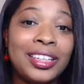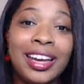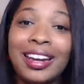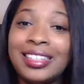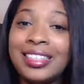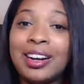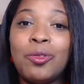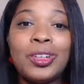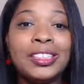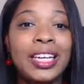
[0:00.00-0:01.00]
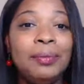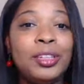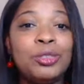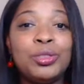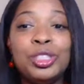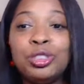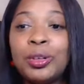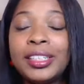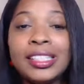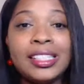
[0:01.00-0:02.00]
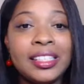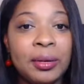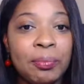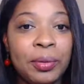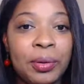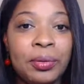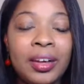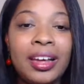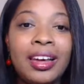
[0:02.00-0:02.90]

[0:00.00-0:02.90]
again, I said I want to keep this one short and simple.